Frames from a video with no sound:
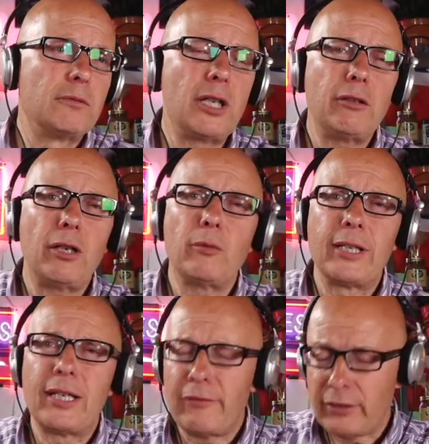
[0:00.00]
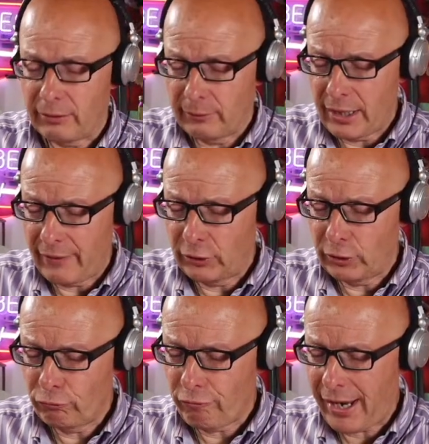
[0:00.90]
No, we love it. We love a
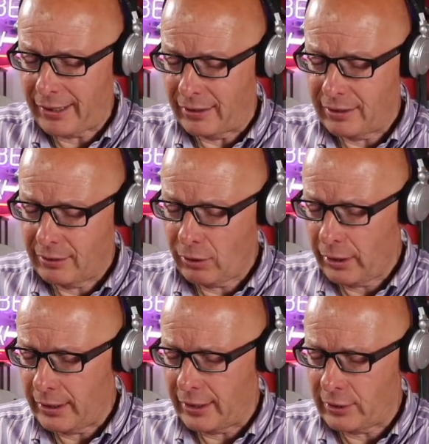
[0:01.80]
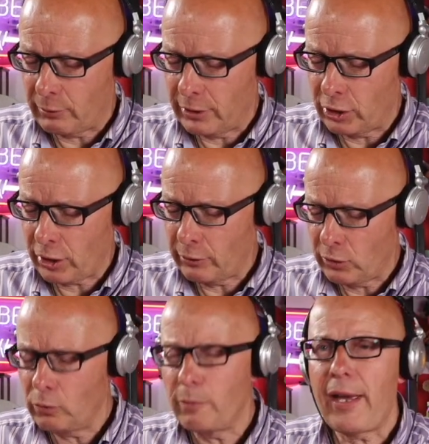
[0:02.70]
good rant. Golly, that's what this show is
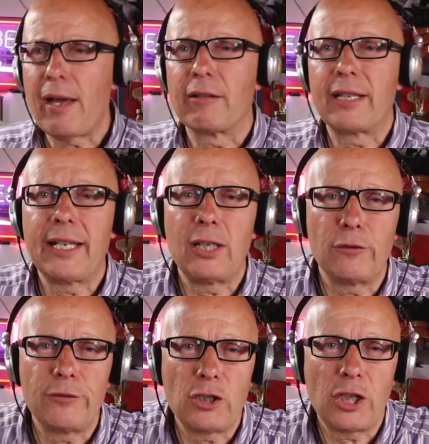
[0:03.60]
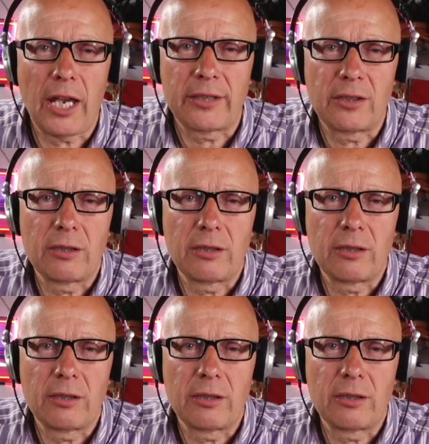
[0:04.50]
all about. Get it off your chest.